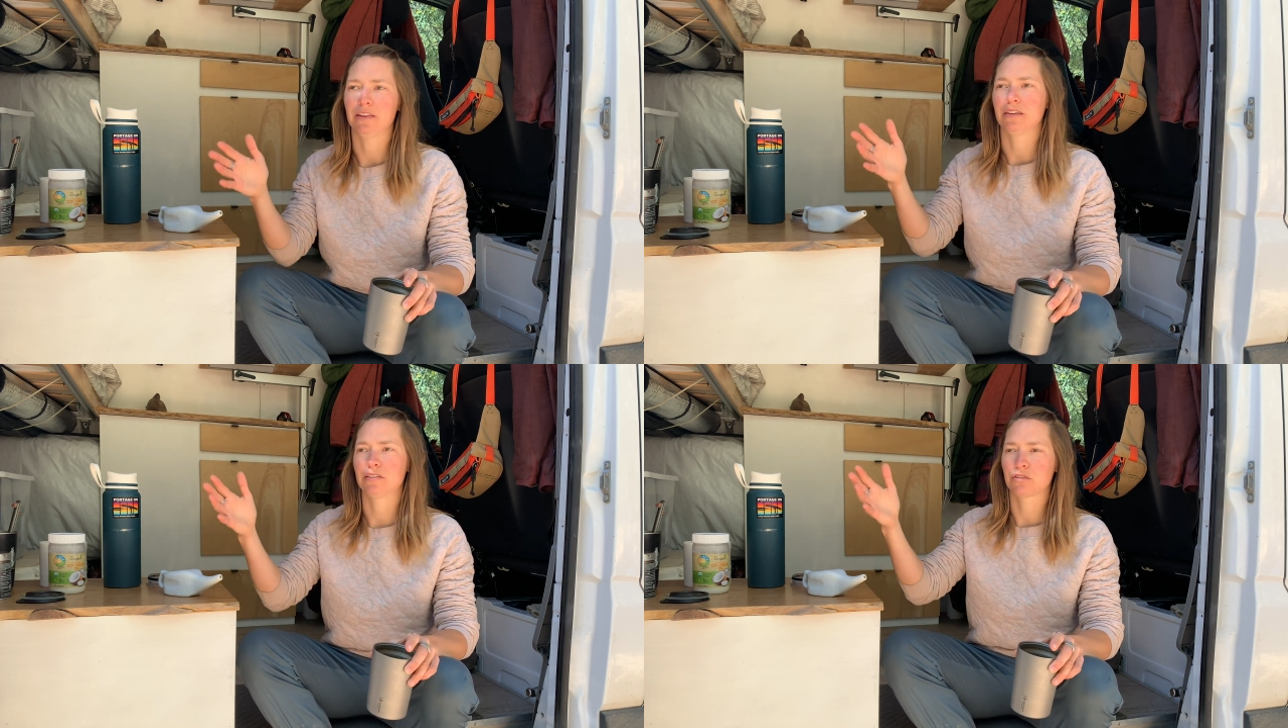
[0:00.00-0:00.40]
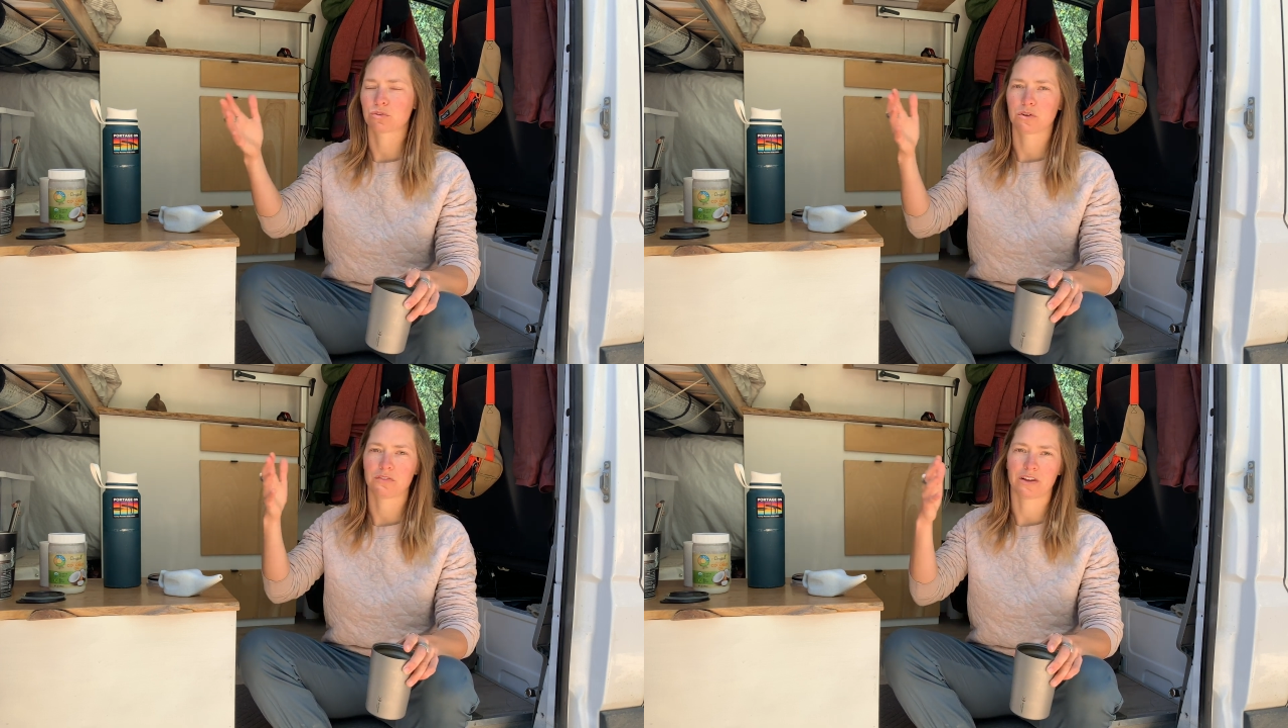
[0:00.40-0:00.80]
this is
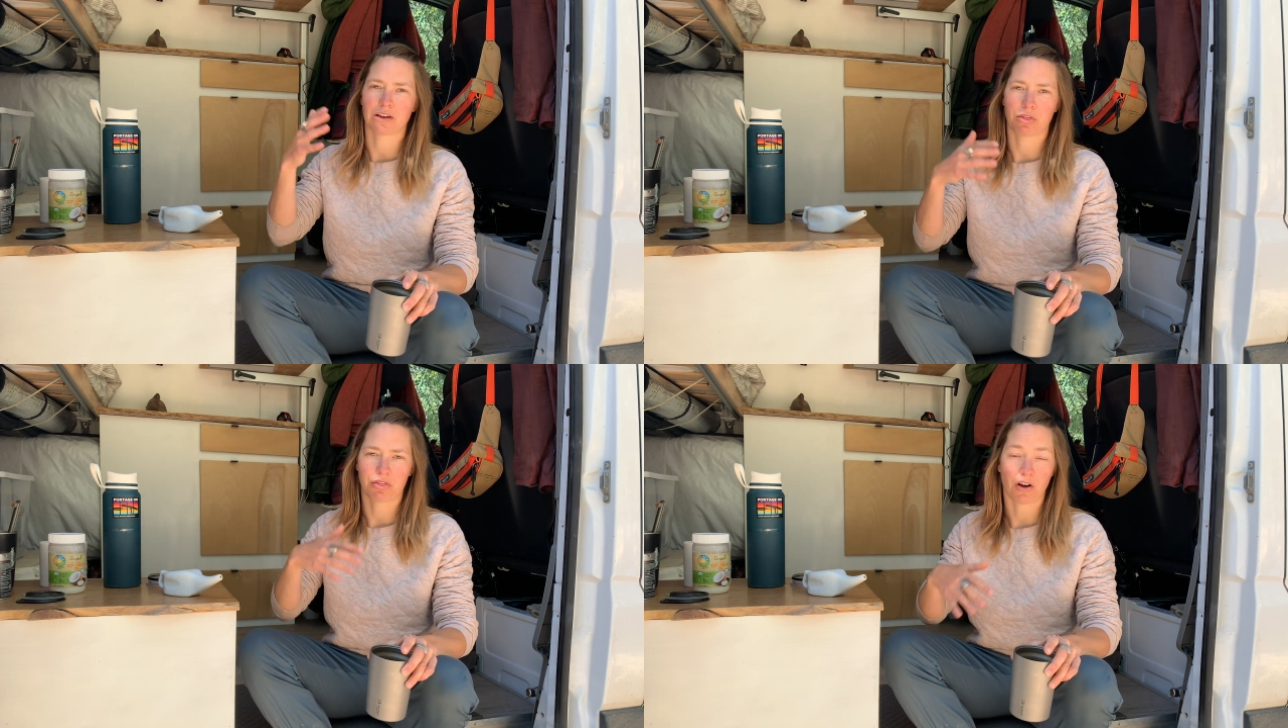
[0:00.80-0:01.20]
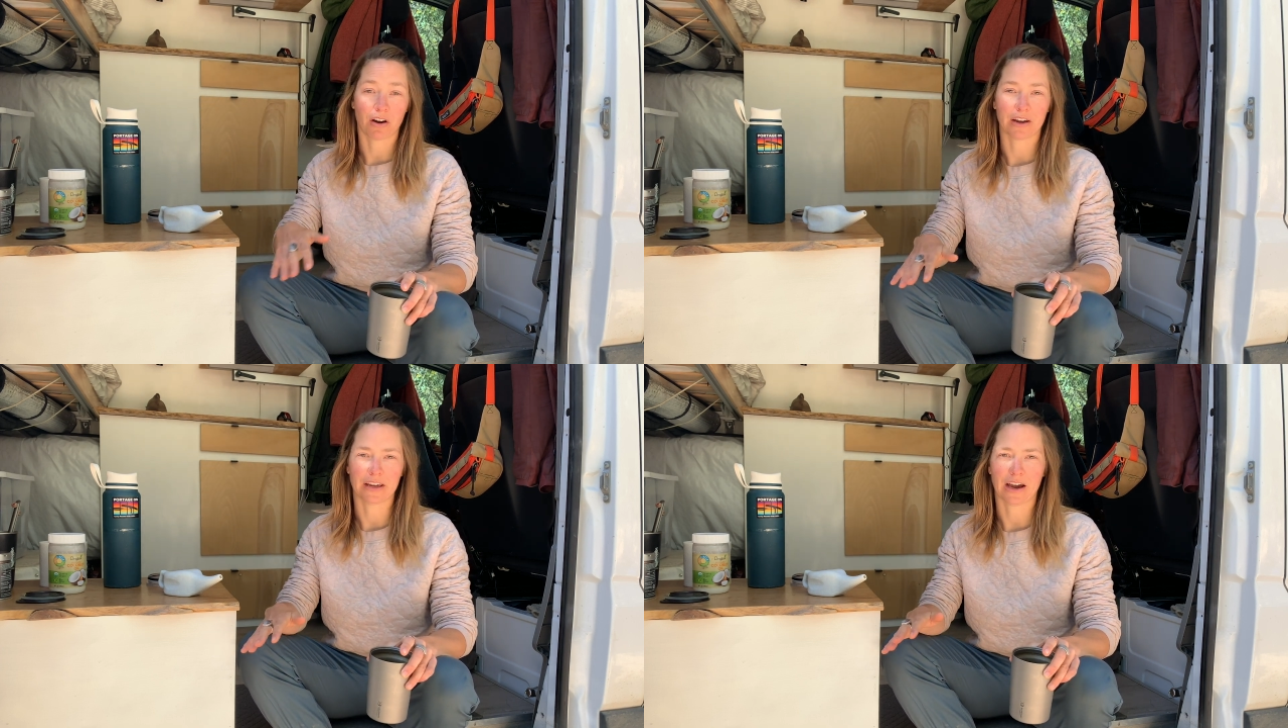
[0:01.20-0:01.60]
sort of like a
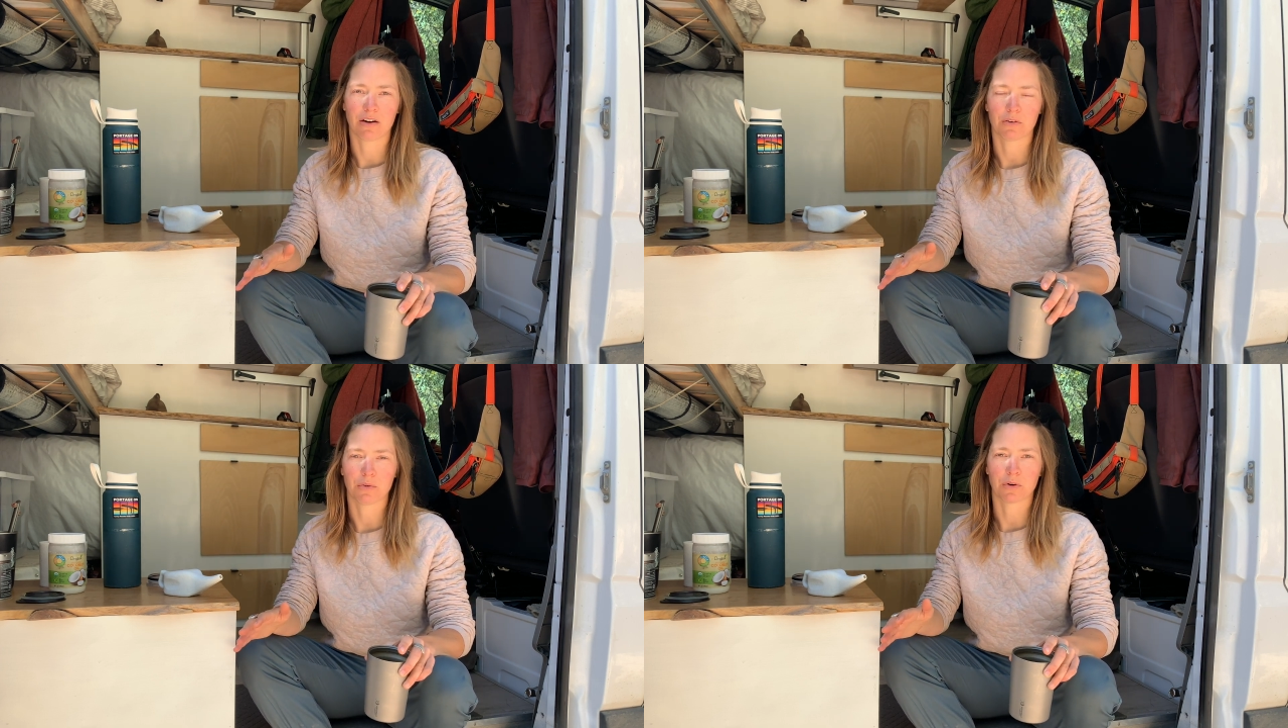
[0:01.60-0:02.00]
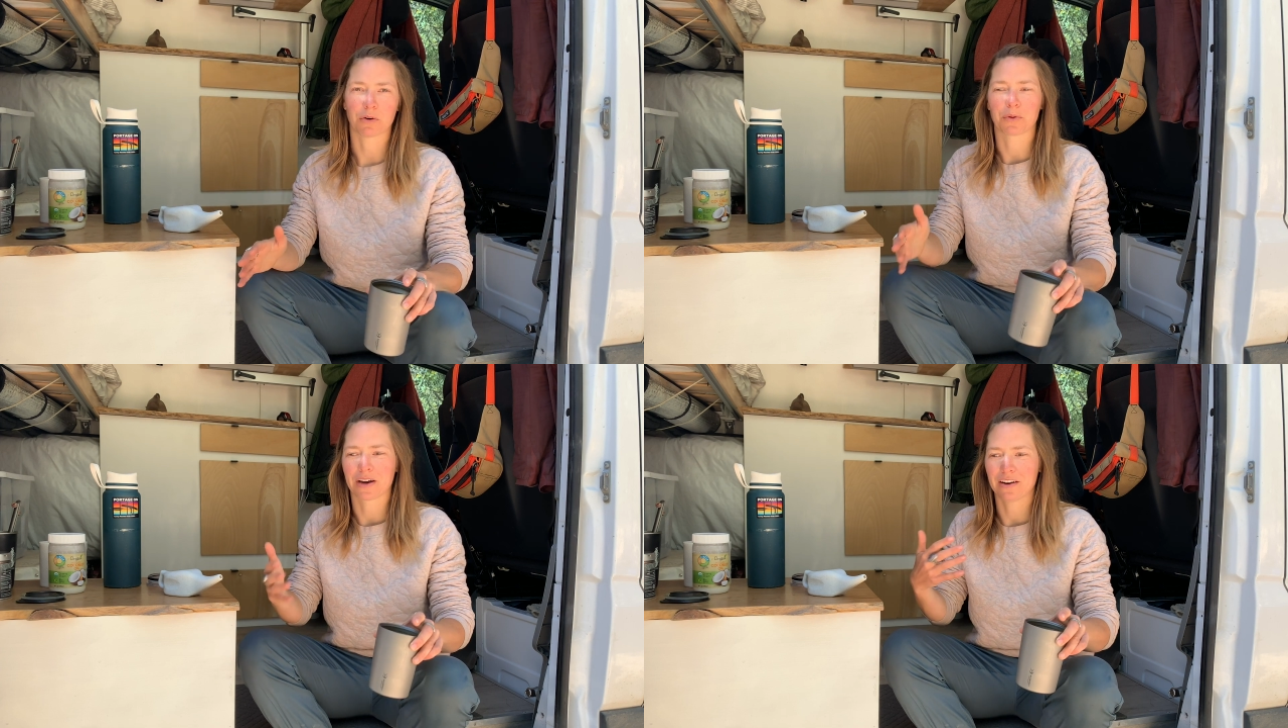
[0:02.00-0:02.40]
thawing out, or
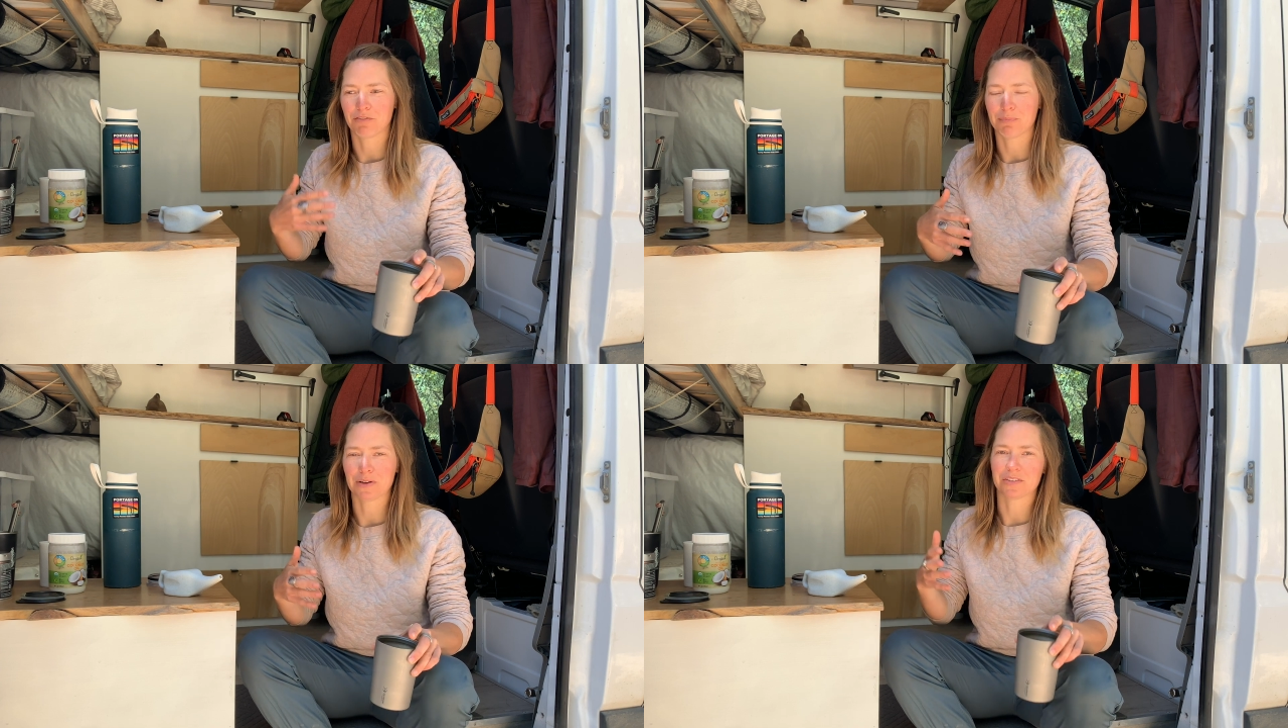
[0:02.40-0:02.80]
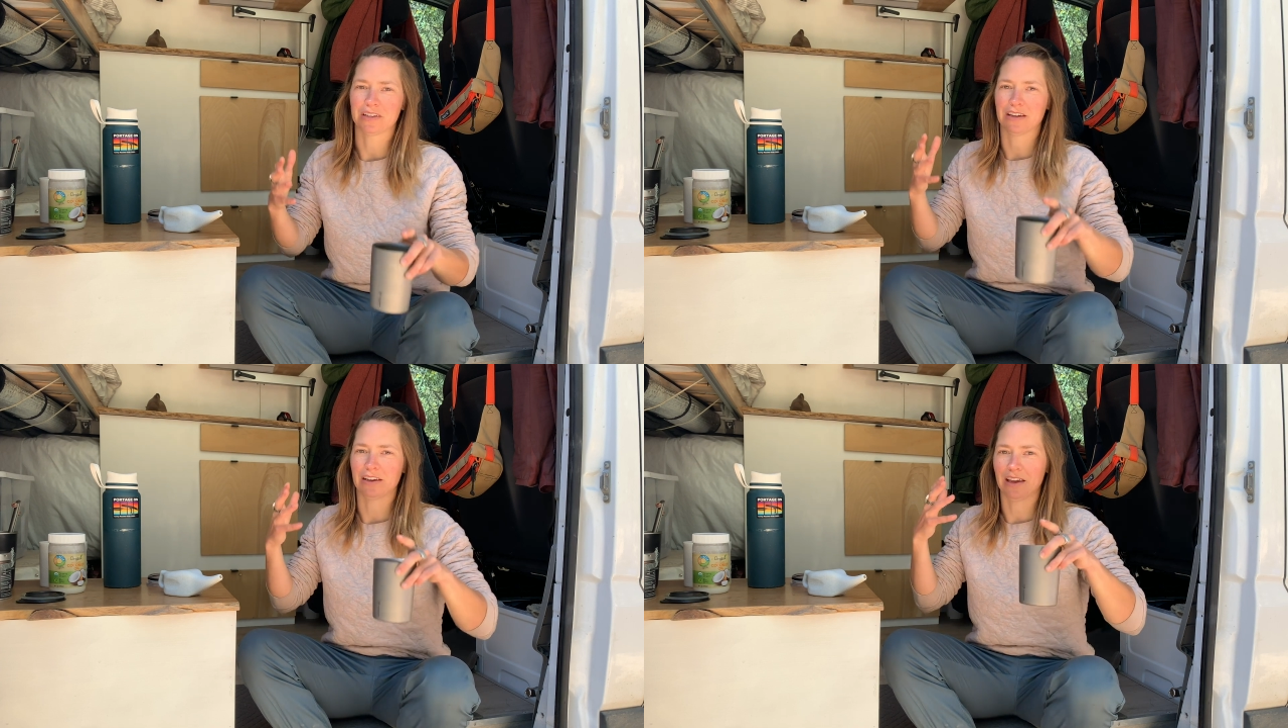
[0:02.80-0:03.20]
we're kind of
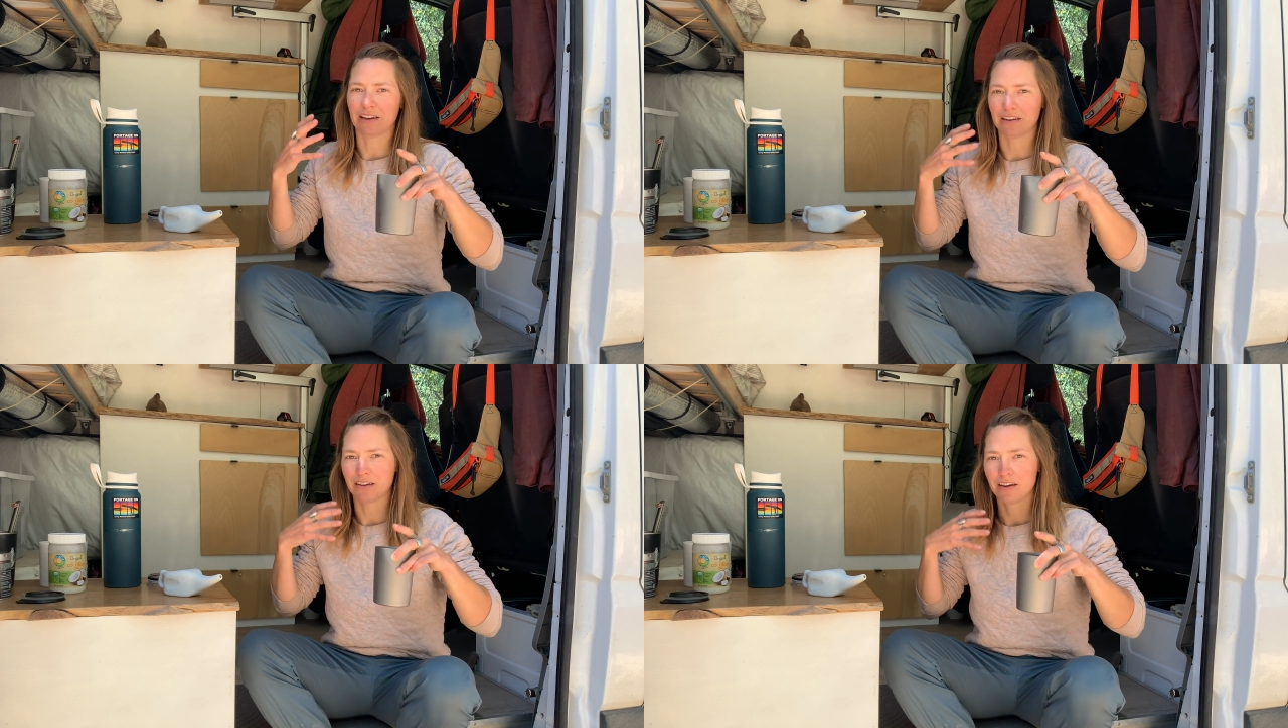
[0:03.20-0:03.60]
melting, and